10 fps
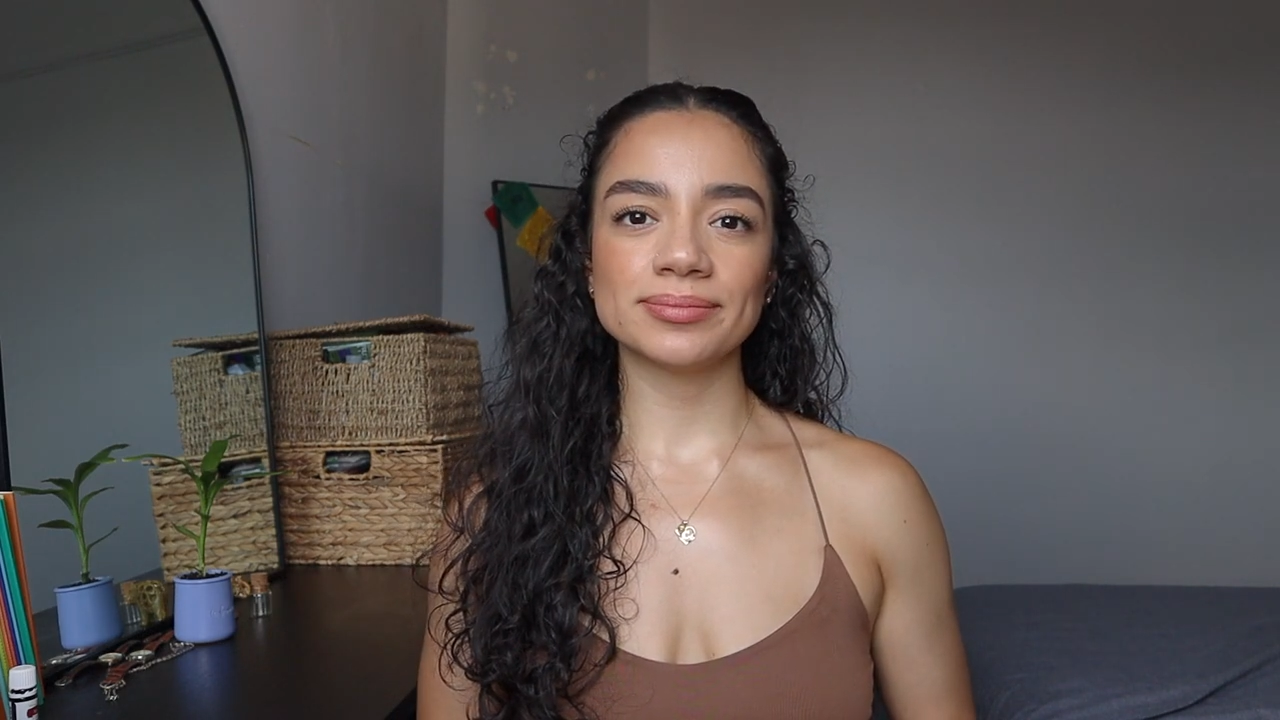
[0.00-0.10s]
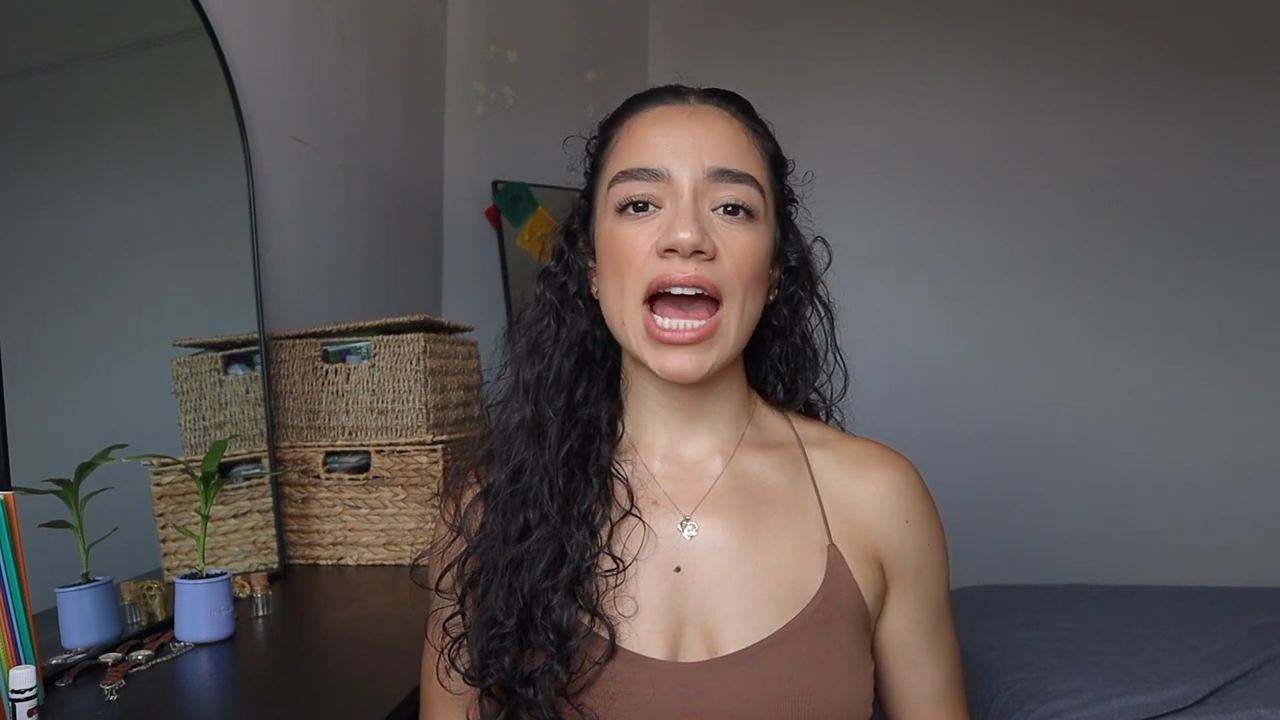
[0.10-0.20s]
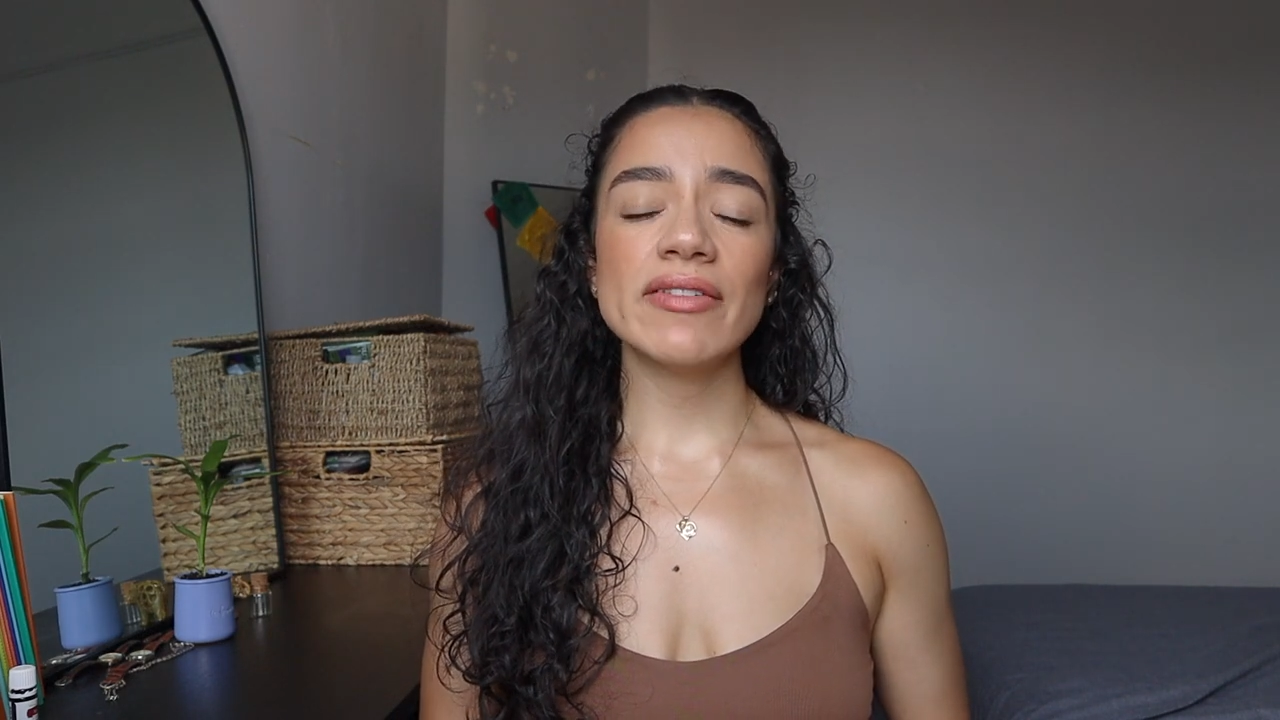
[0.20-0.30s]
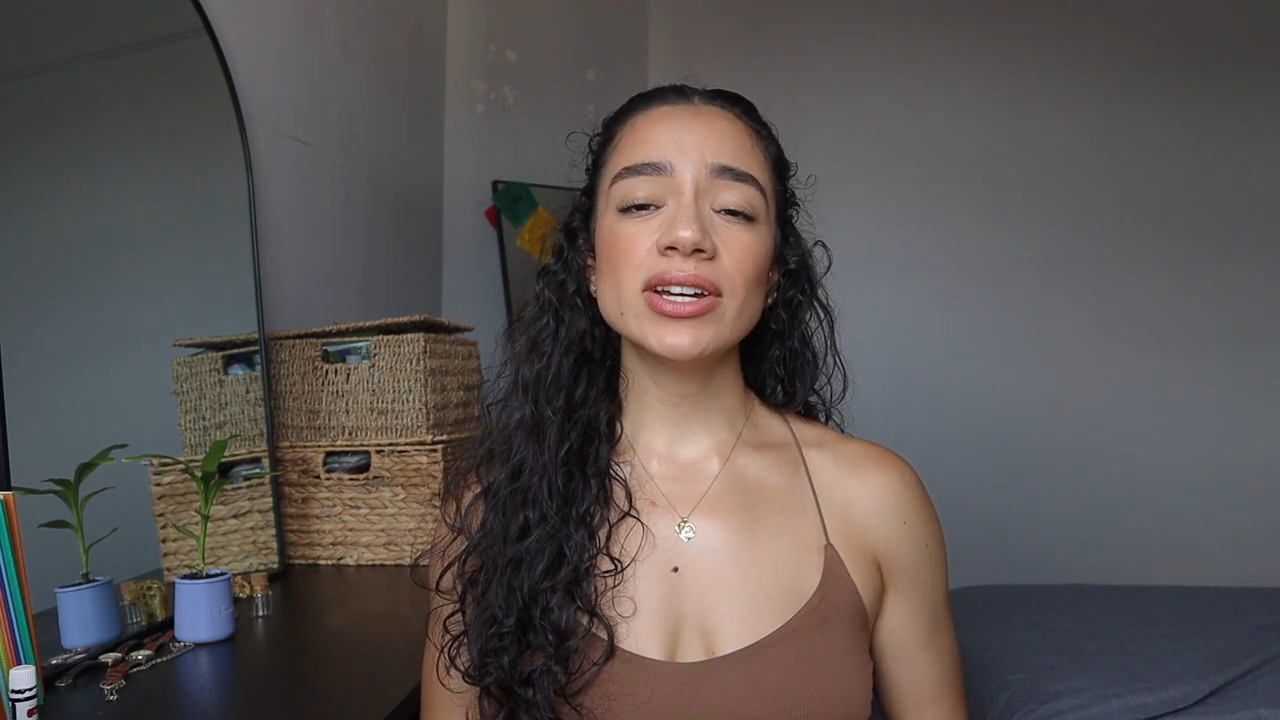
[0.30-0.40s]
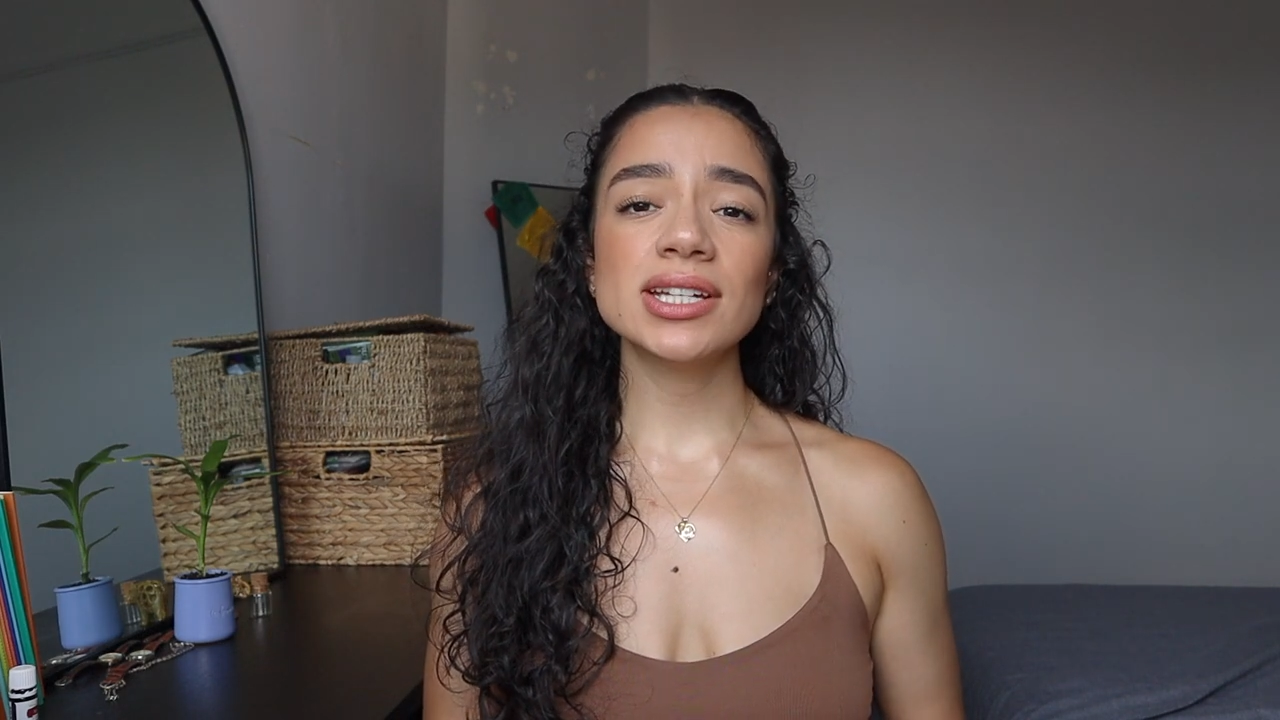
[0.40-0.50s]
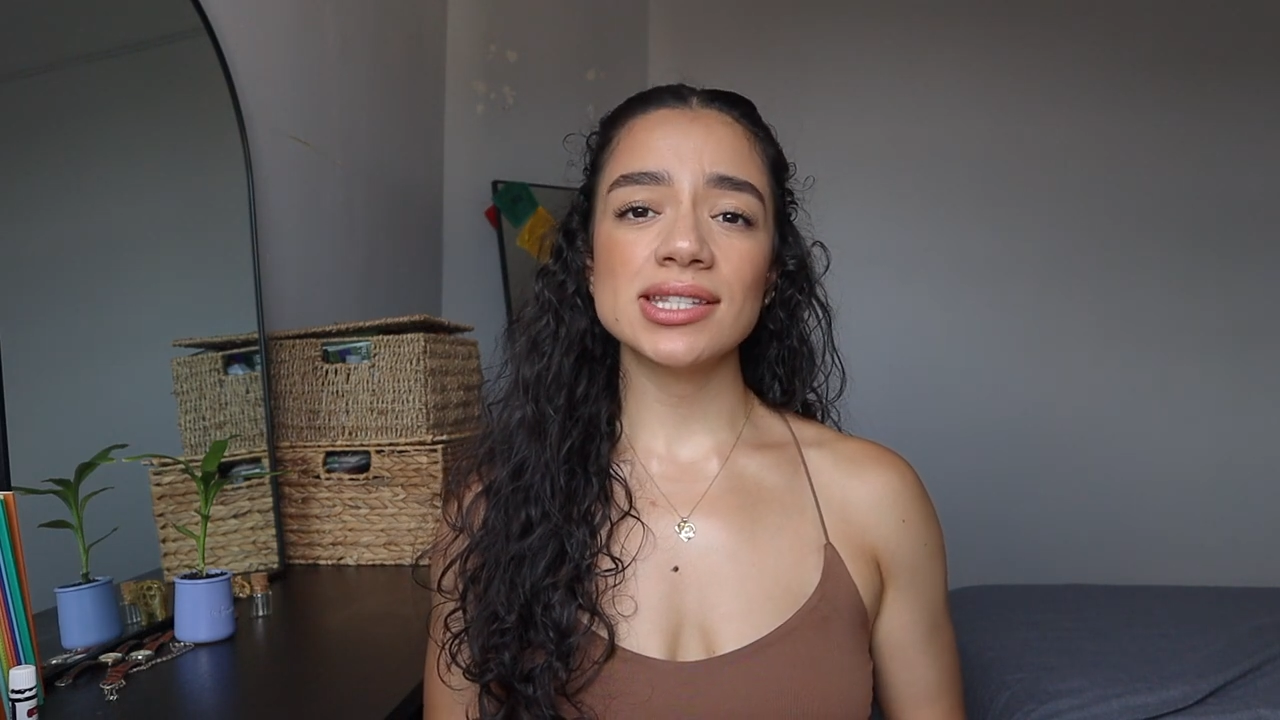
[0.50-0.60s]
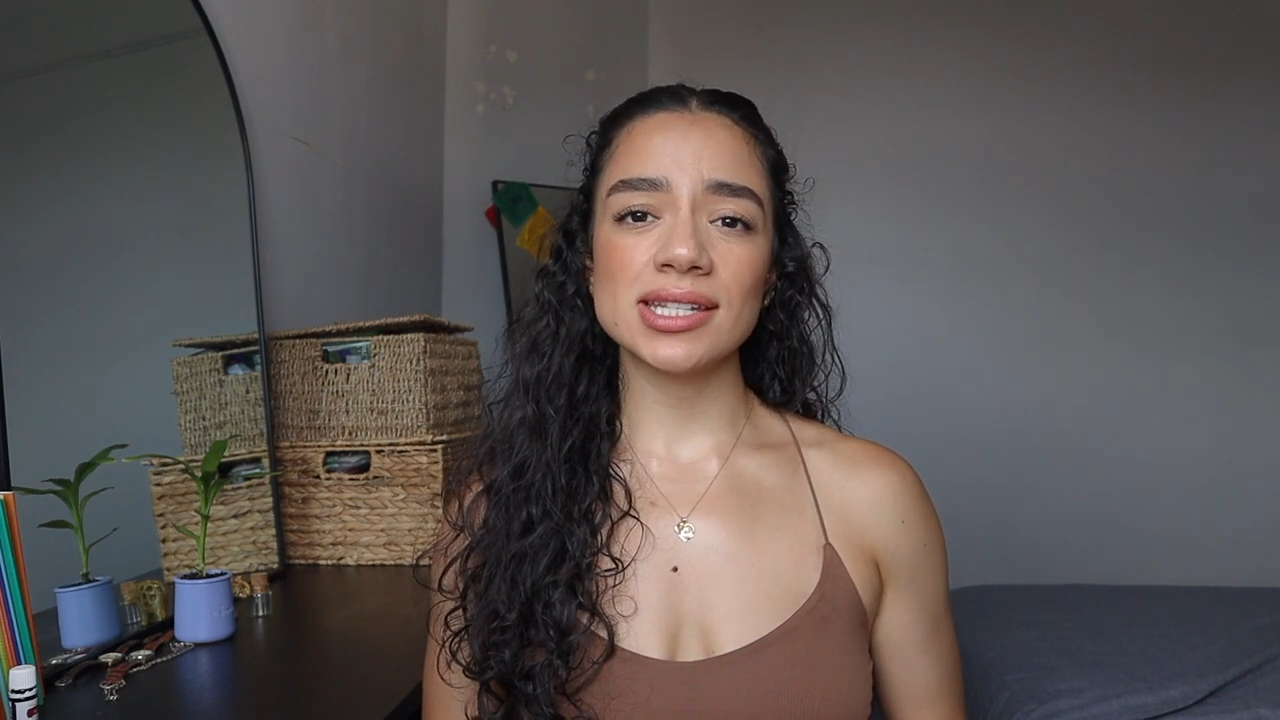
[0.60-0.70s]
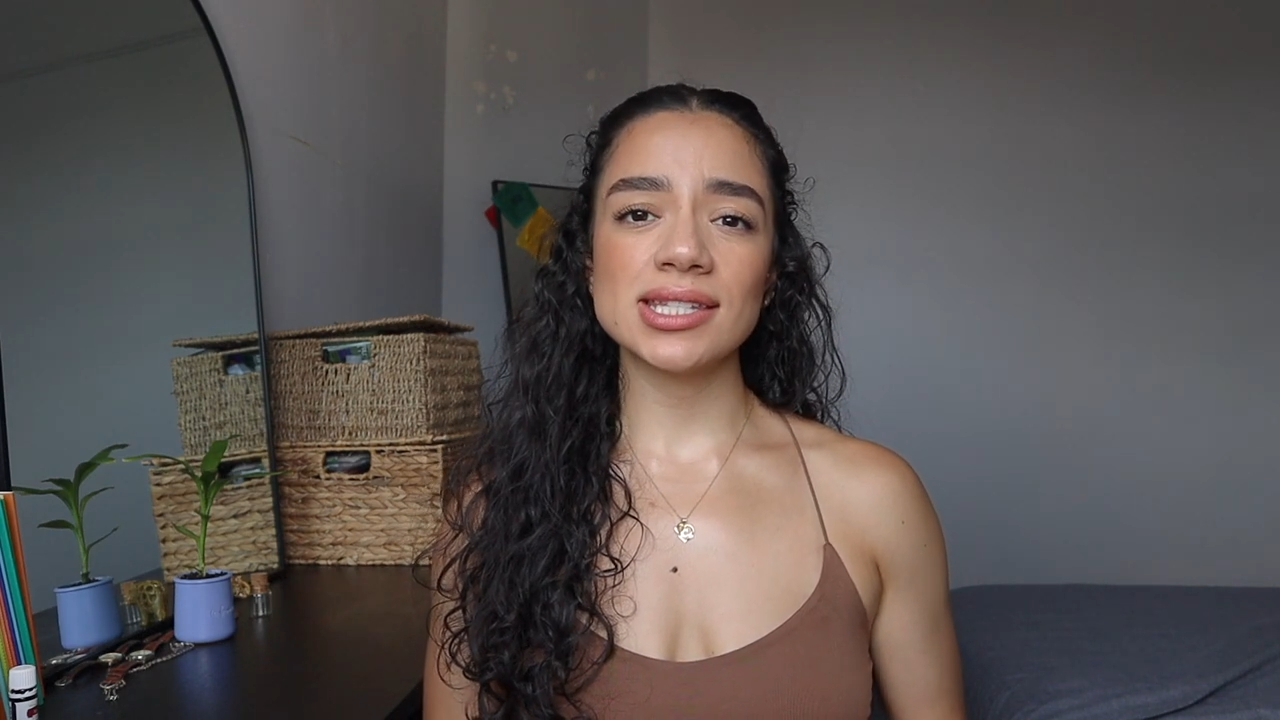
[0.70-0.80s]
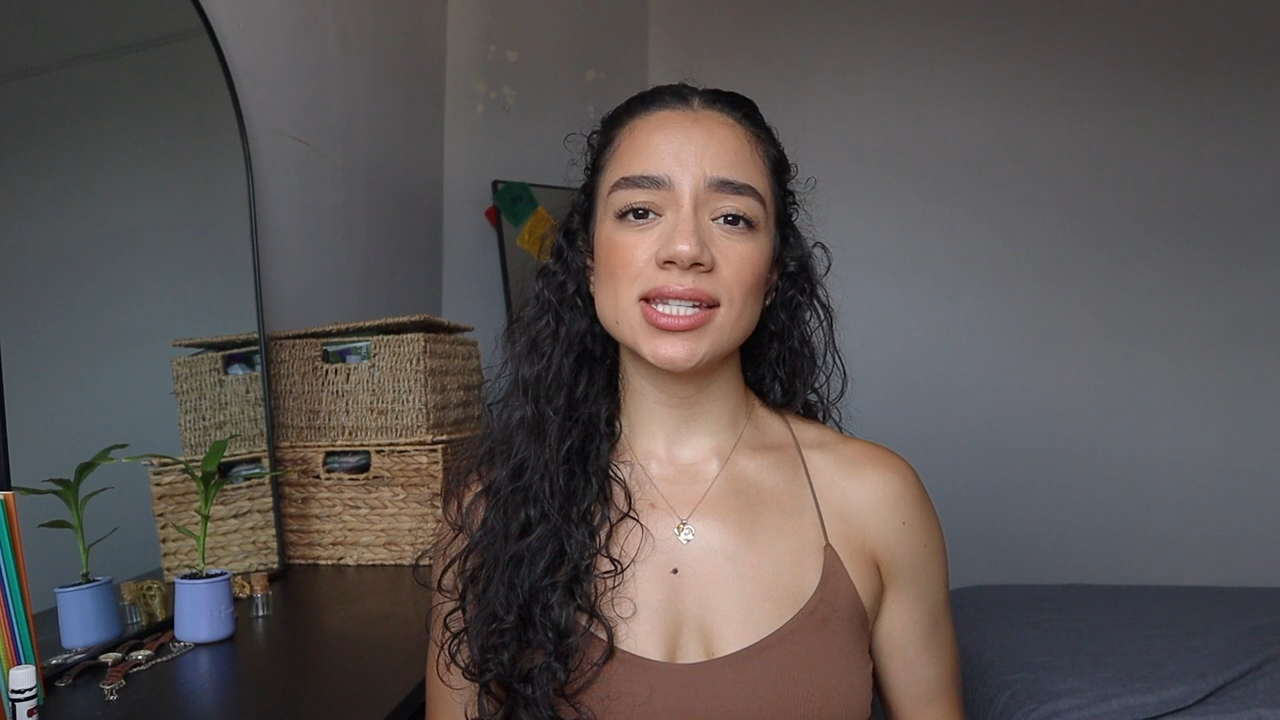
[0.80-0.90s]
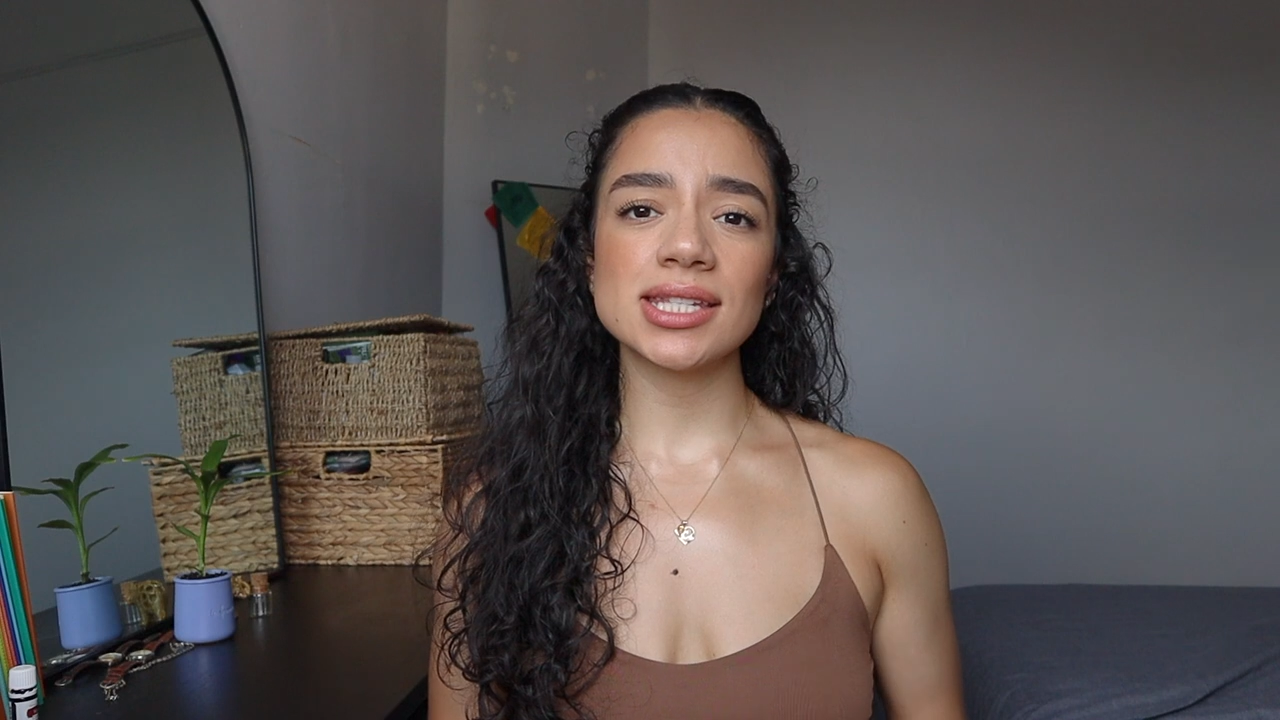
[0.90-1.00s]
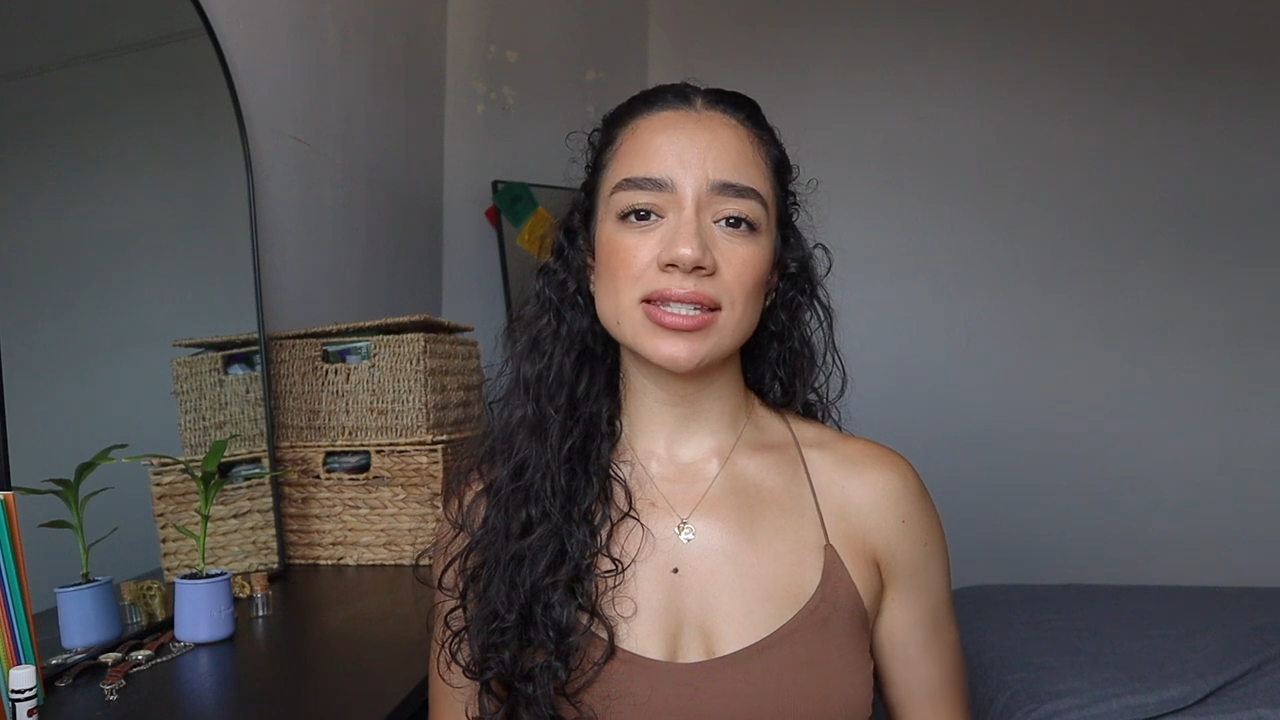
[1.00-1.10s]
have a consistent